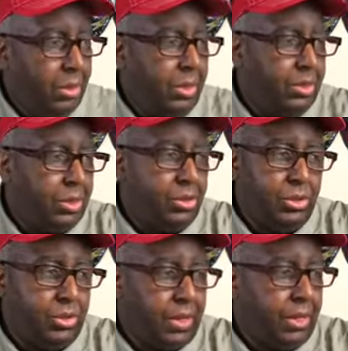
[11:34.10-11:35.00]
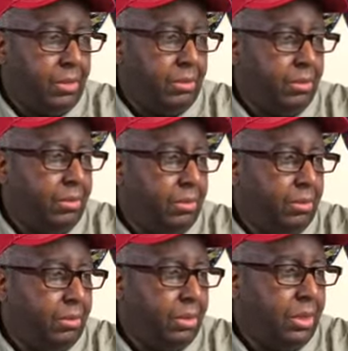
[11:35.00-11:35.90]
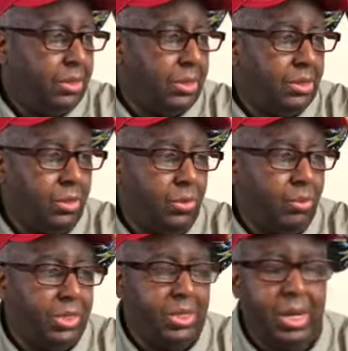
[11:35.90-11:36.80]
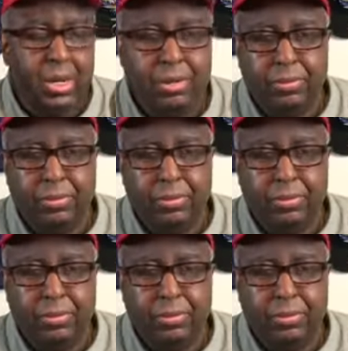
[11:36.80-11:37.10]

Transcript: it's a good drink. It's a good whiskey.